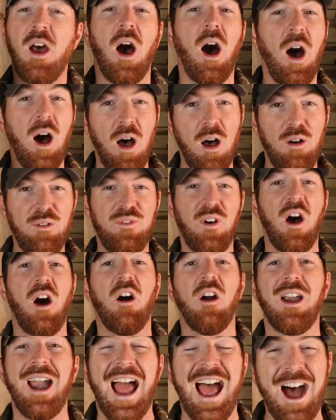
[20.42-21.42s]
of
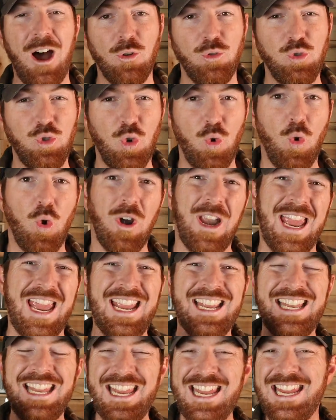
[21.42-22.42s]
our outdoor
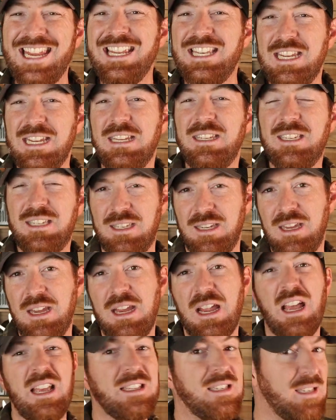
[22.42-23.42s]
and
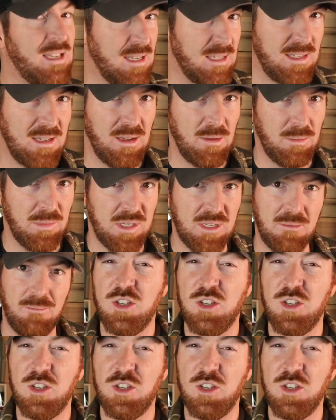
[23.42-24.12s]
EDC systems.